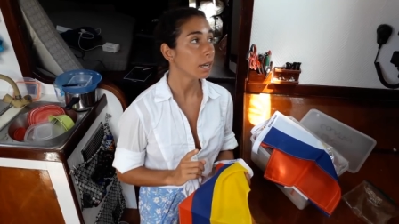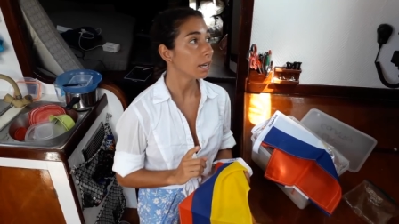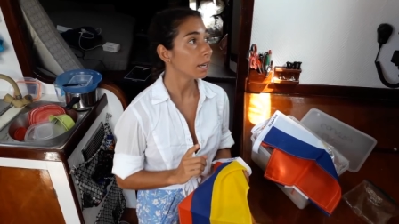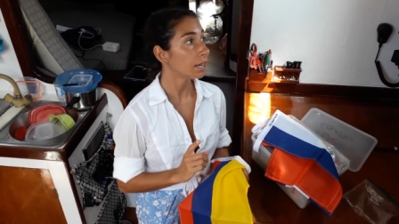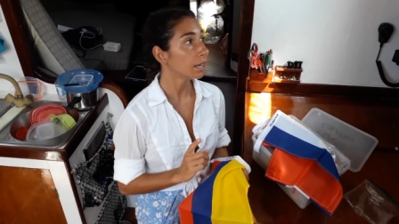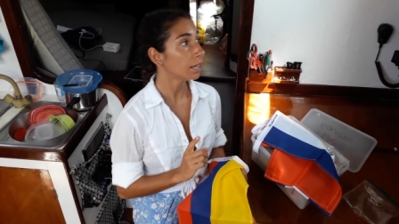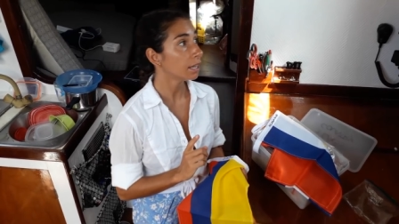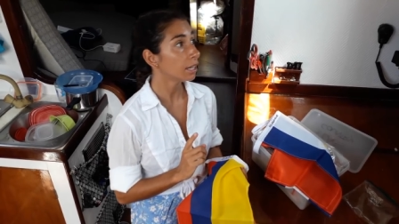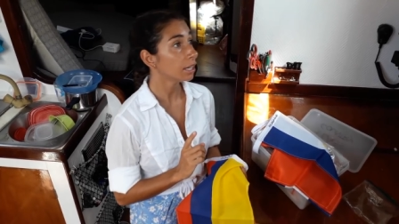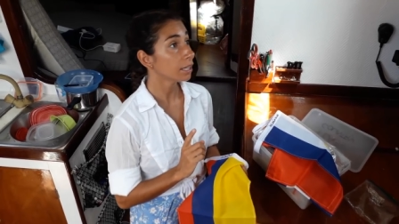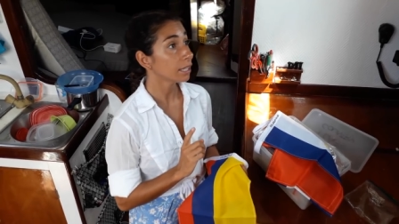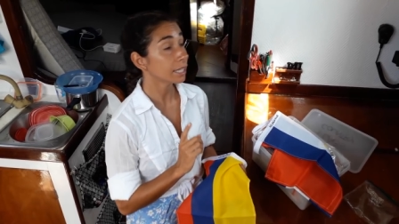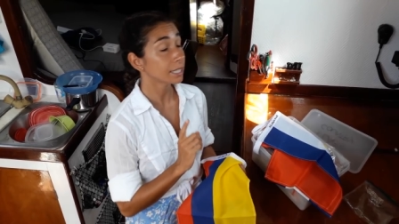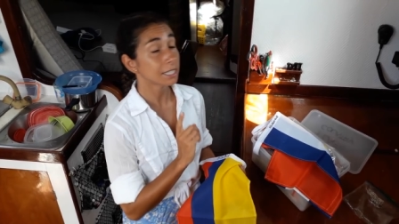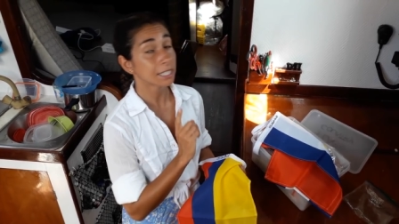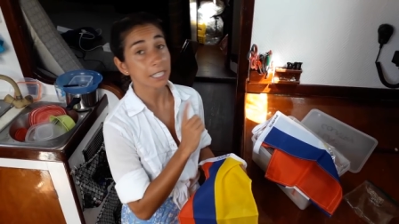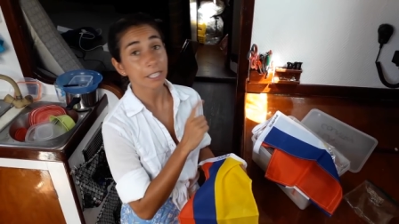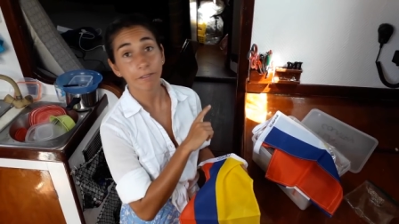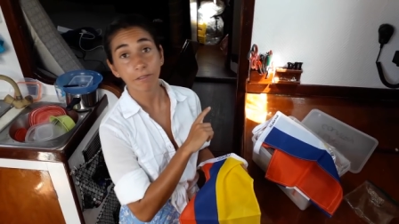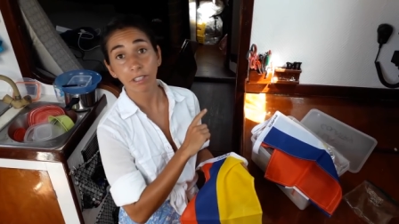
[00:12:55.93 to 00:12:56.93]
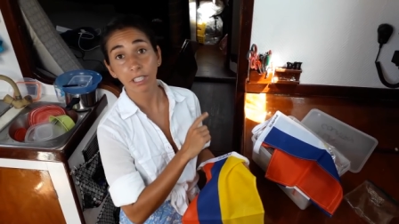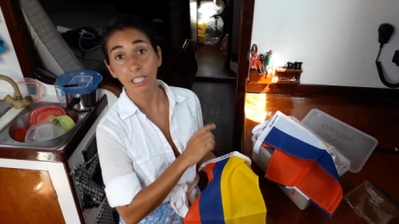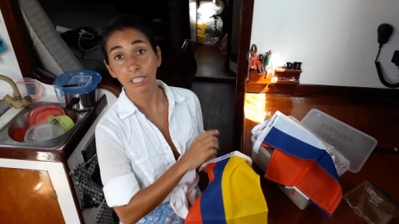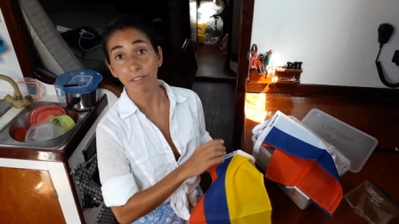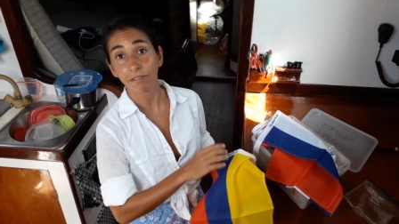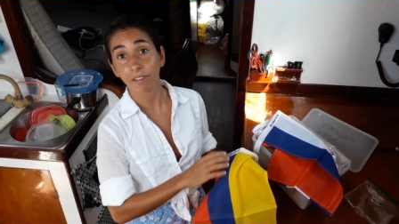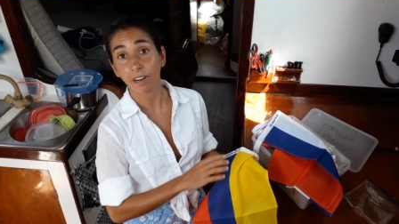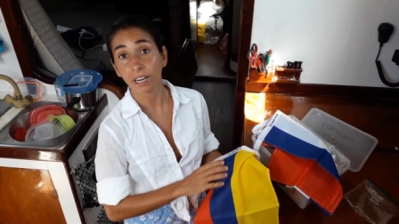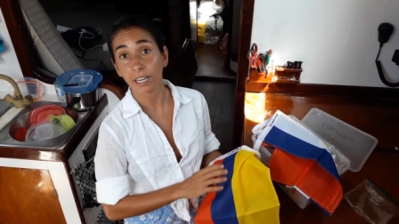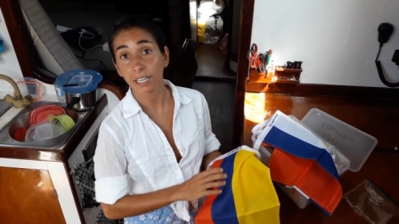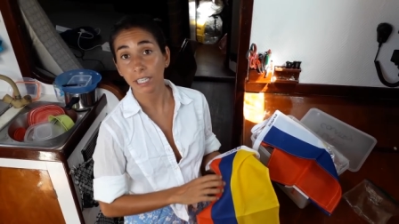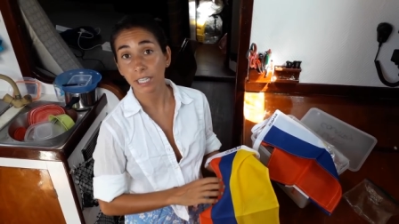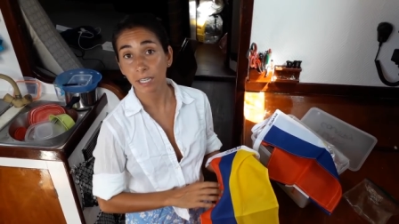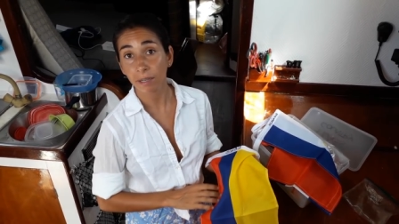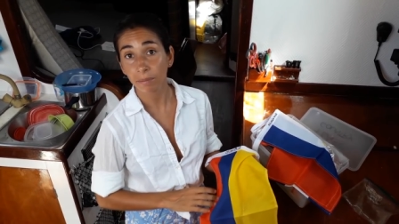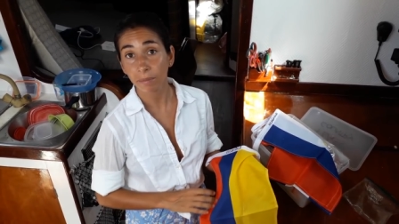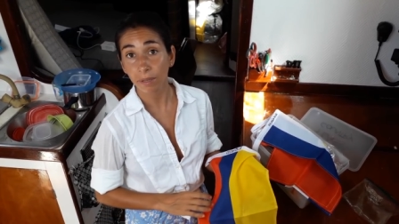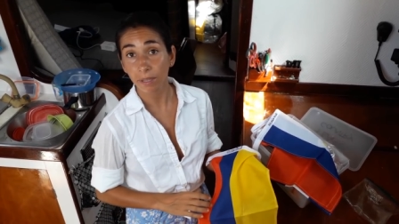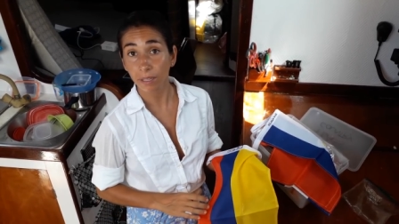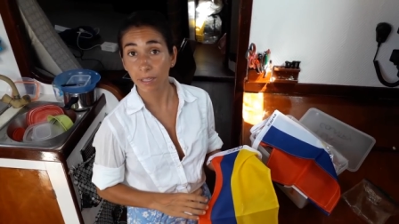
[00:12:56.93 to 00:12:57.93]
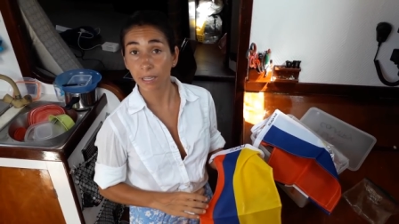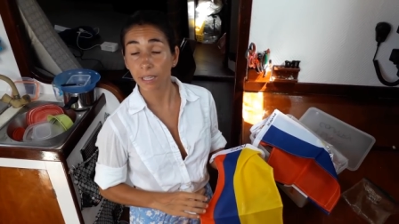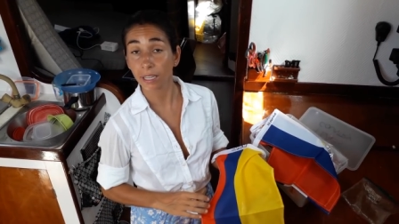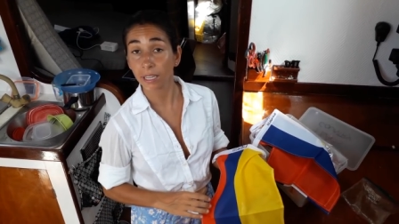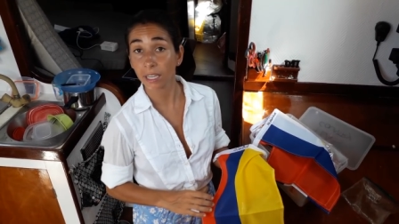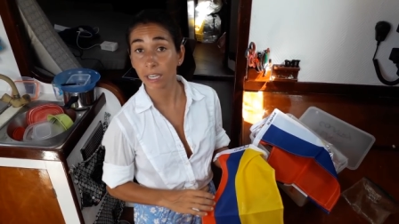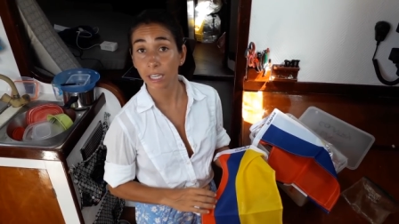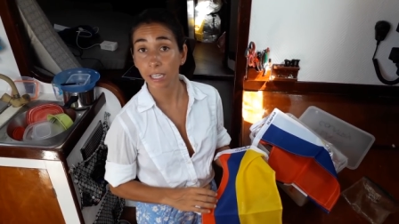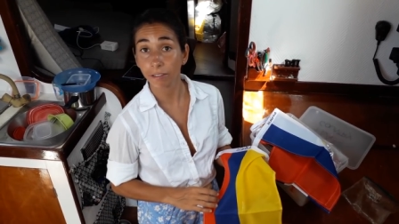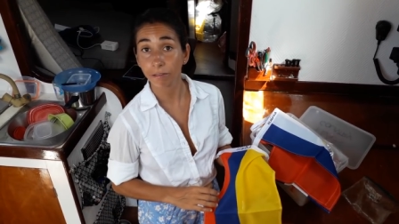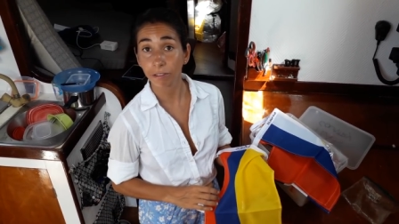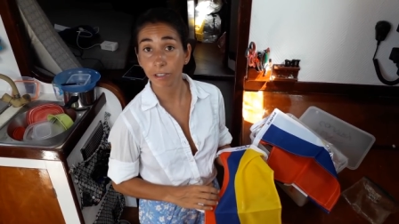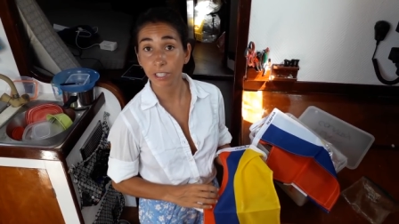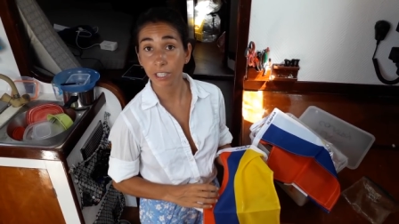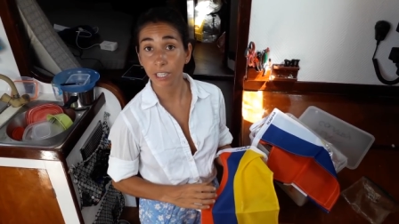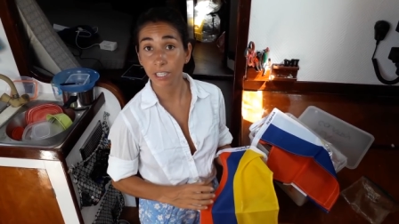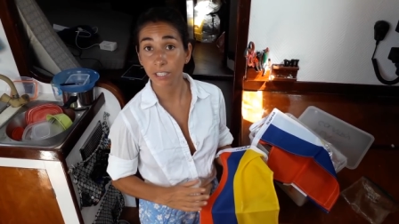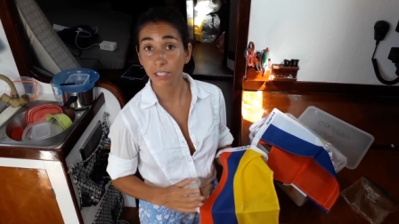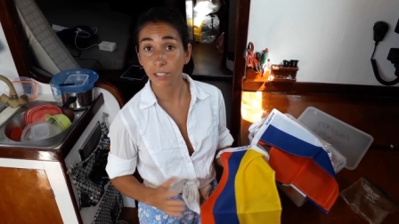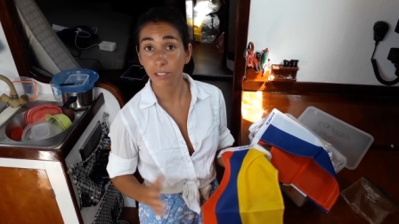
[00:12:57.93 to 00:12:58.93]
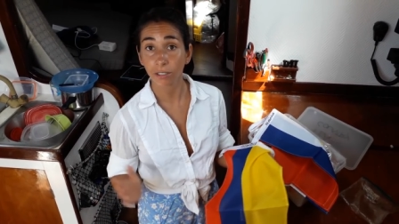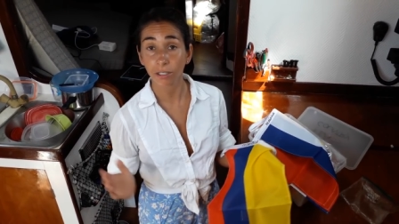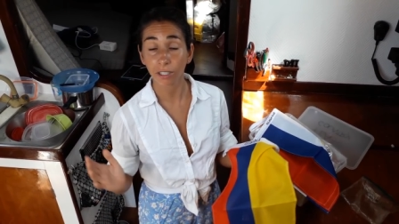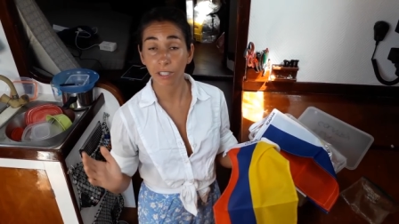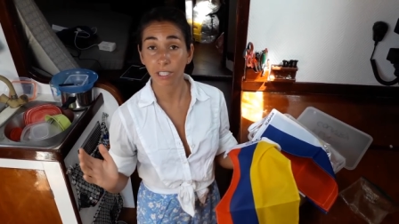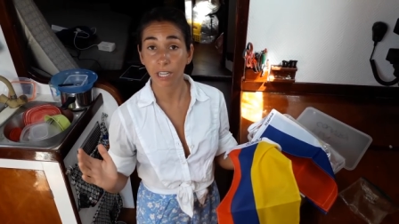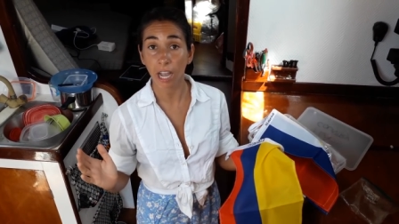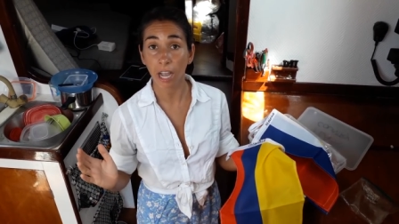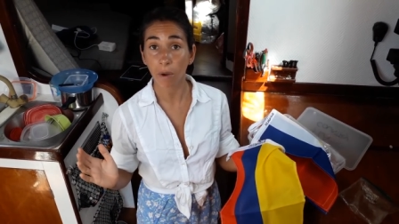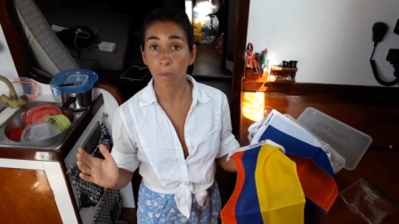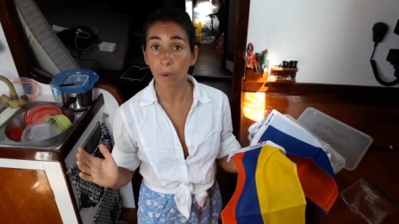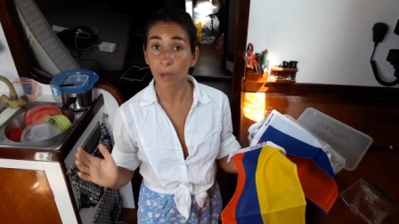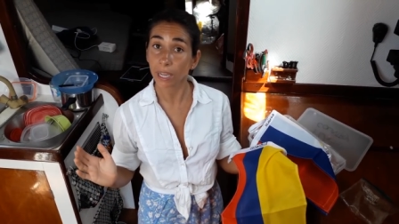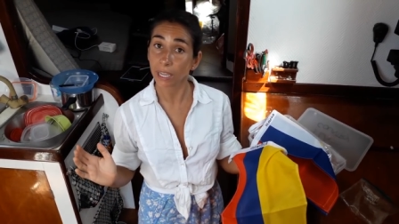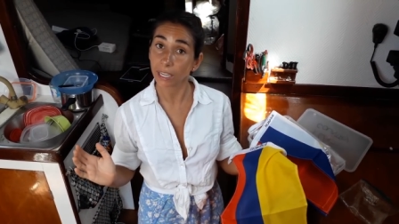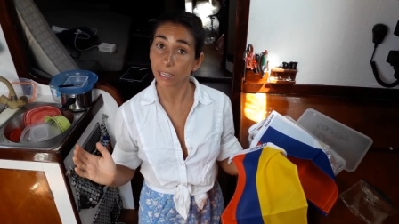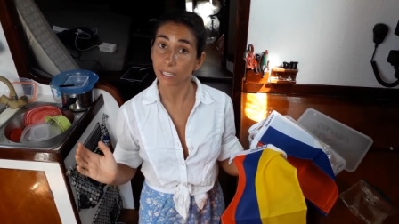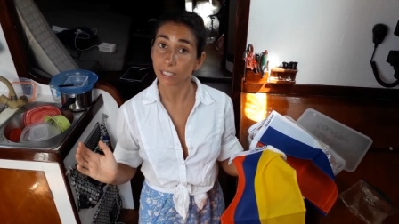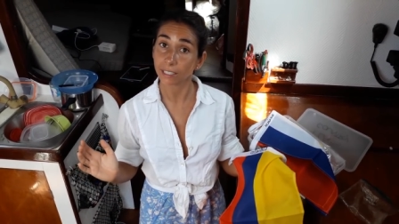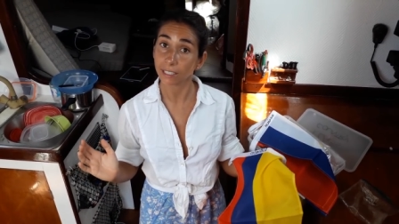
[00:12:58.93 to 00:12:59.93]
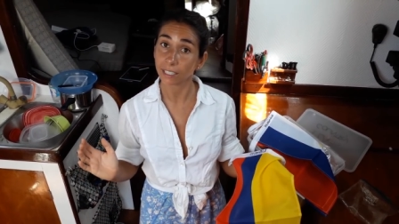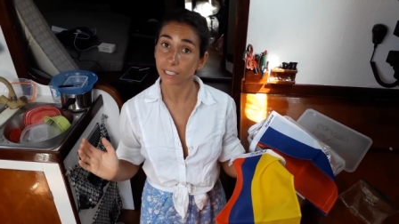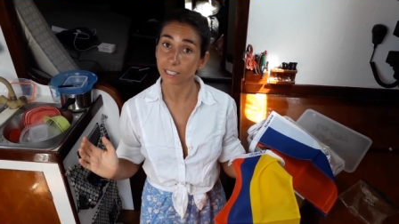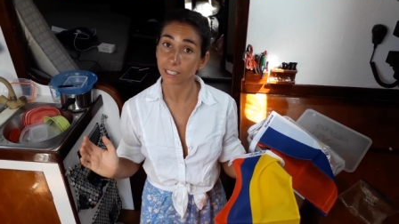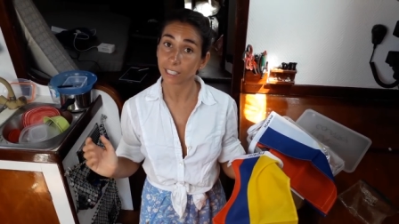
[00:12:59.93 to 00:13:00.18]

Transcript: Let's see if we can find him and if we can sort our way in